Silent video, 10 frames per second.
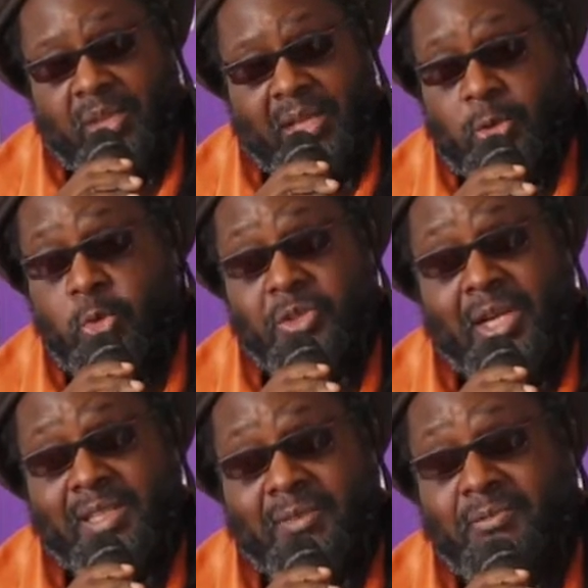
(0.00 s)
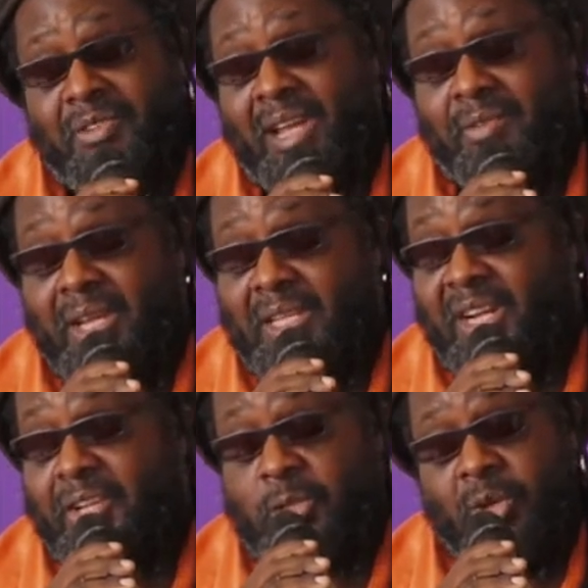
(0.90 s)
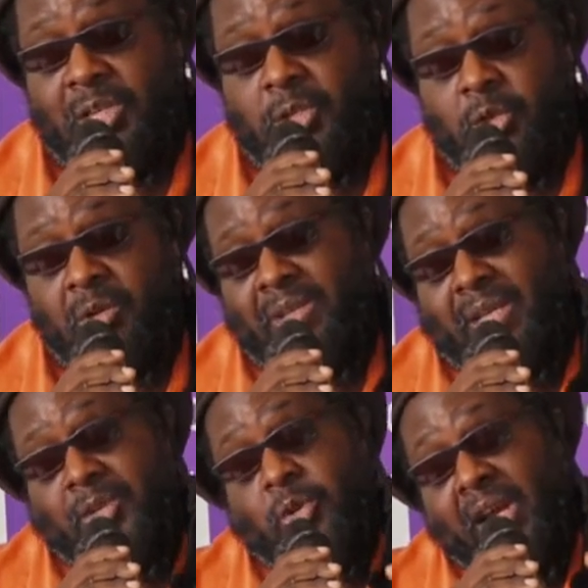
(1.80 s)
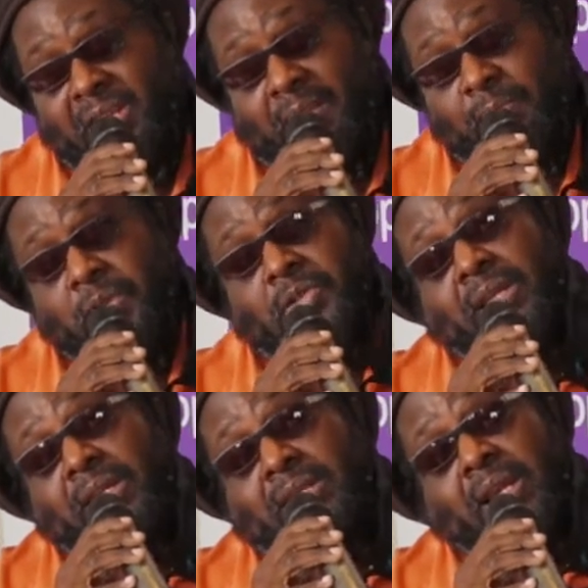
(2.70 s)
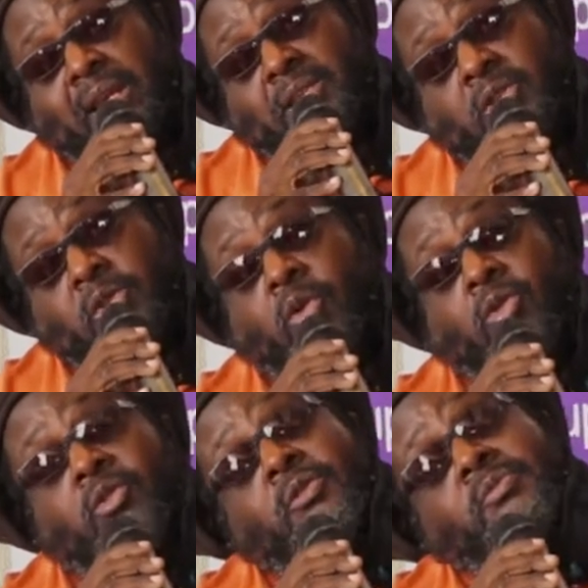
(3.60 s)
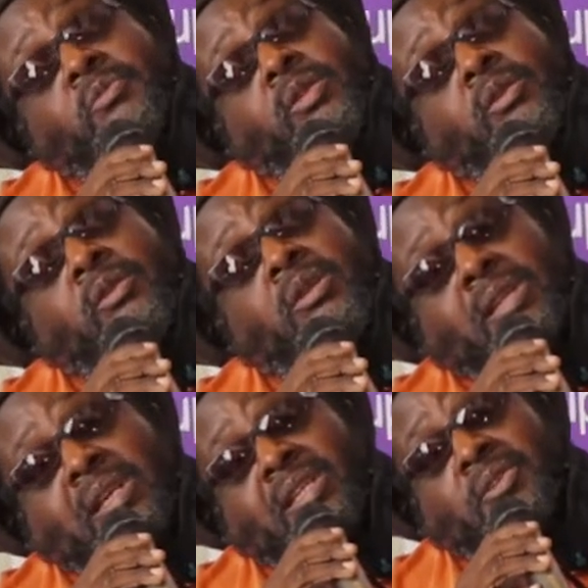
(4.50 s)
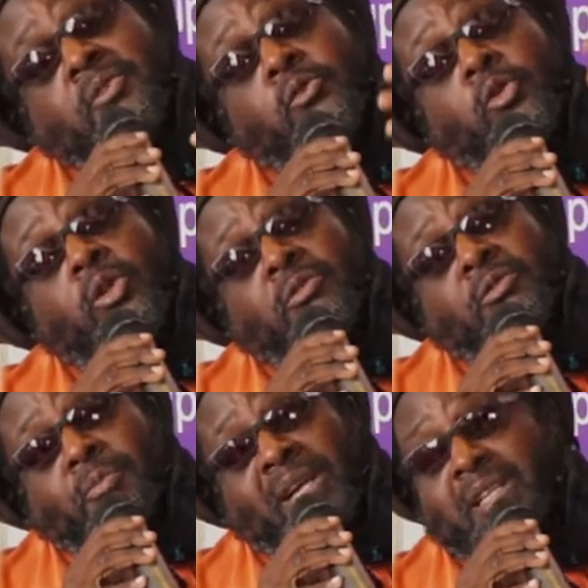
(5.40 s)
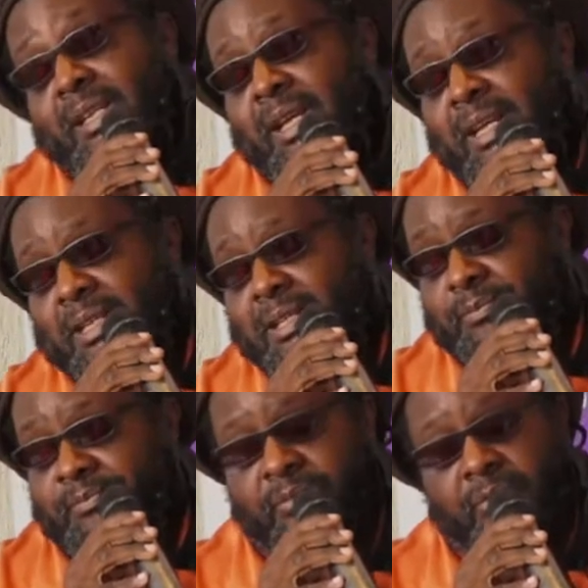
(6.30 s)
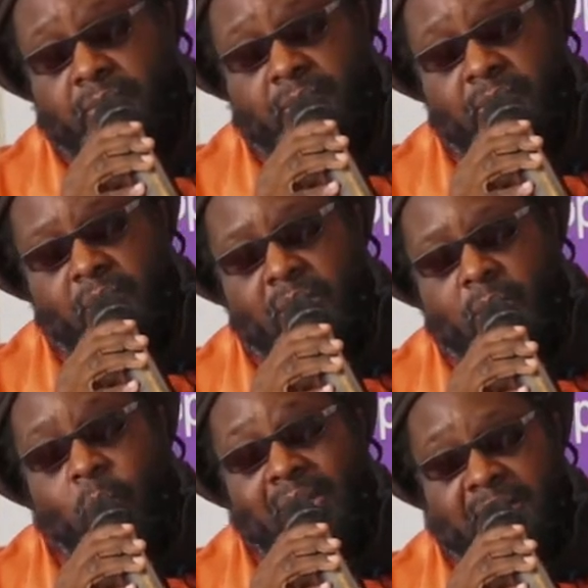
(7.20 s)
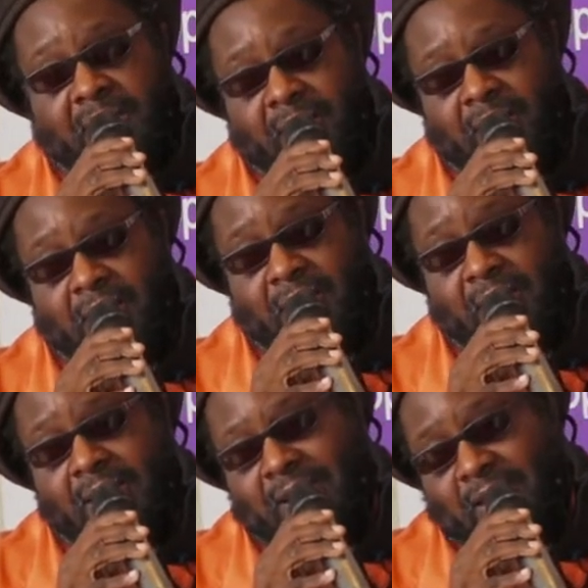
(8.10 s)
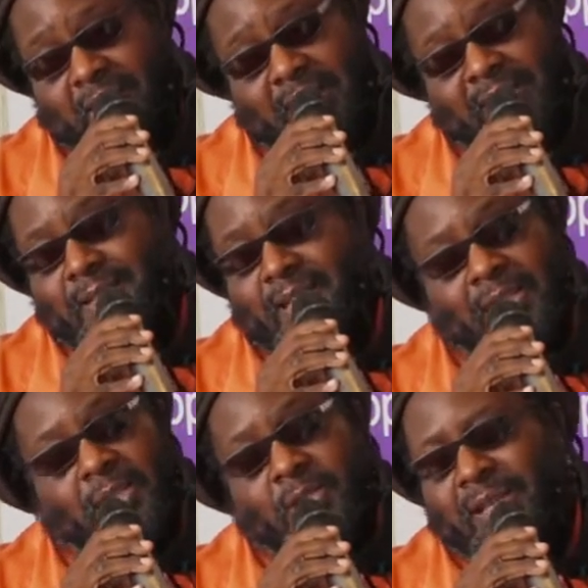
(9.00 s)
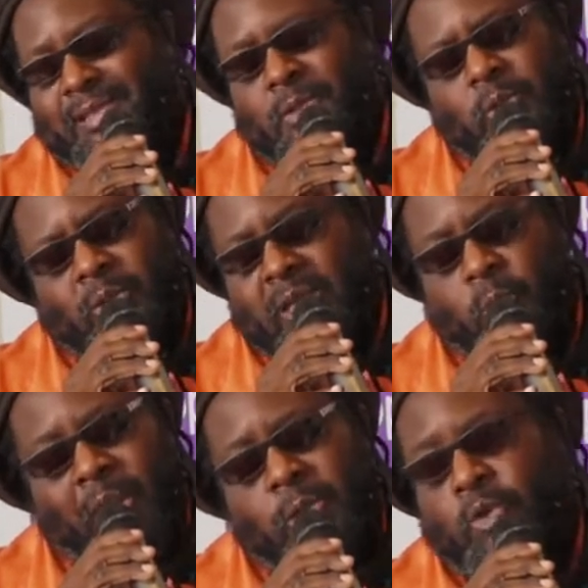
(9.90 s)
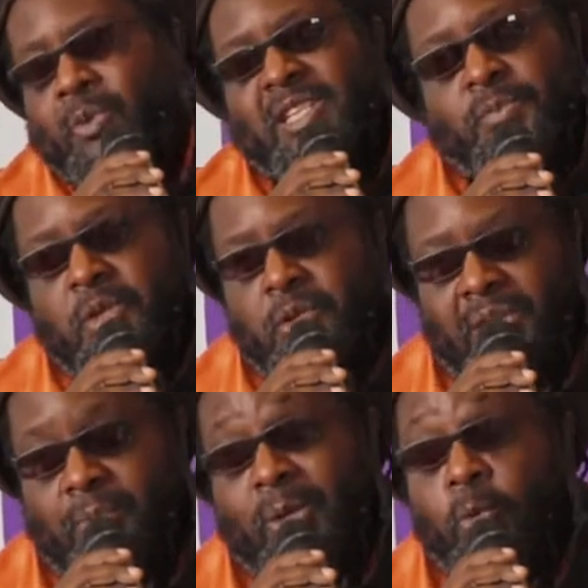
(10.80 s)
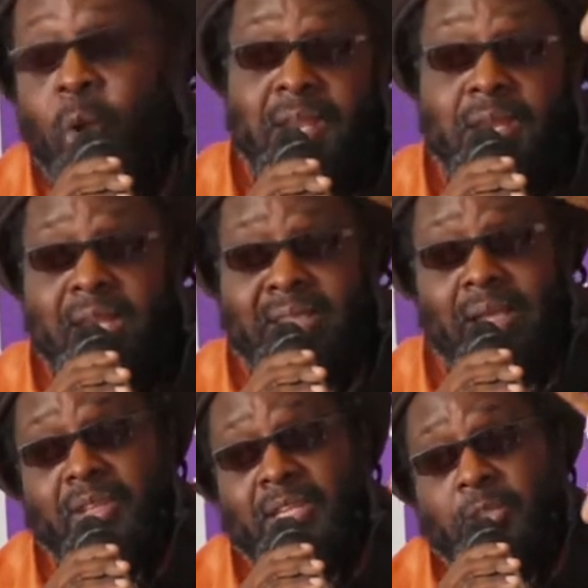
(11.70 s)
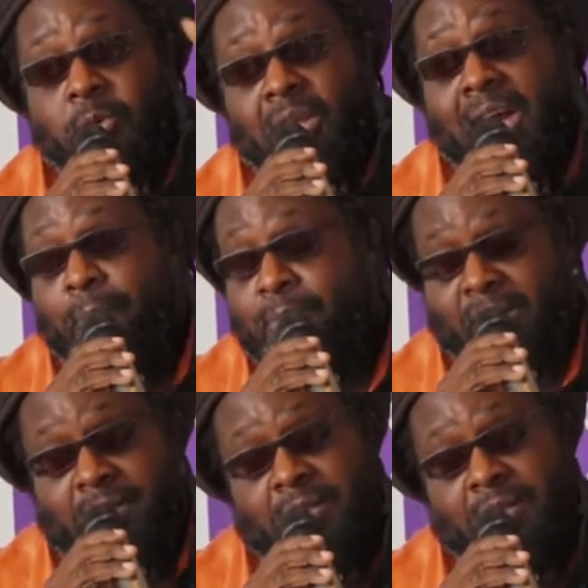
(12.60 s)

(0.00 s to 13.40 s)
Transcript: In 2005, a guitarist once told me that Ugandan music is like a store that is full of merchandise, quantity. There's, there's, a, there's, there's way too much music, but one day something is going to happen